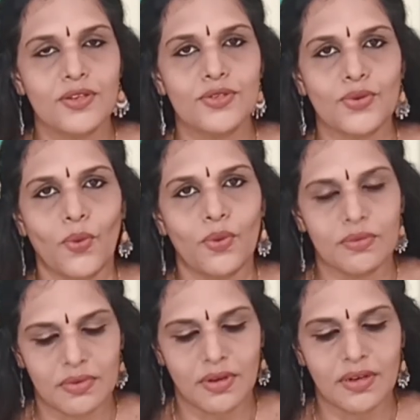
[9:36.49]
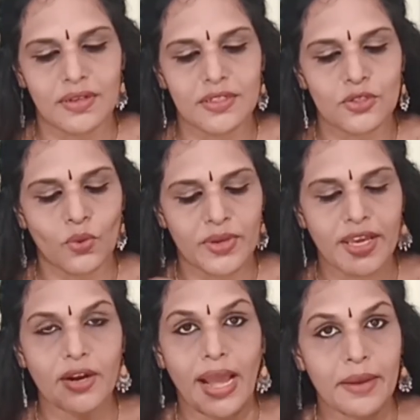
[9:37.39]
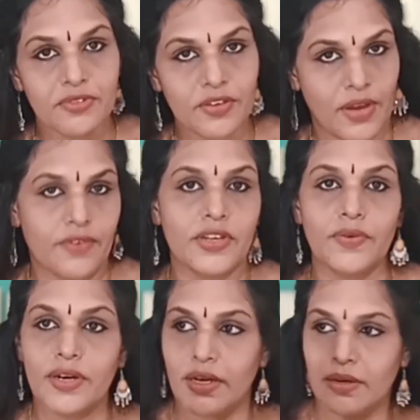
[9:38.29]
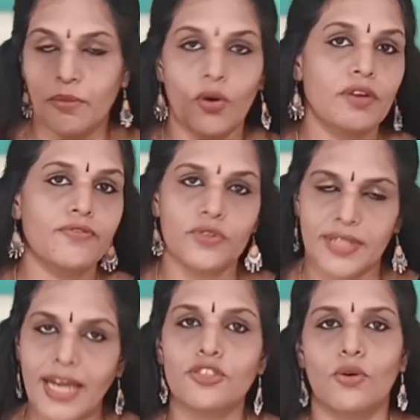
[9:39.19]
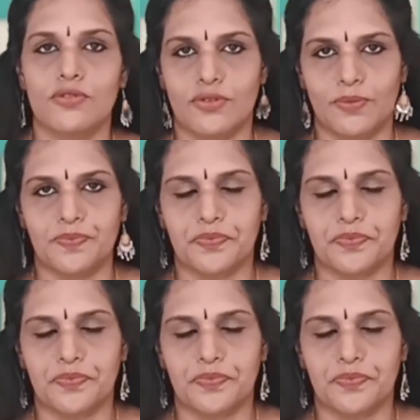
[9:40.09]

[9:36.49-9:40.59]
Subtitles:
So here I've given a model for that also.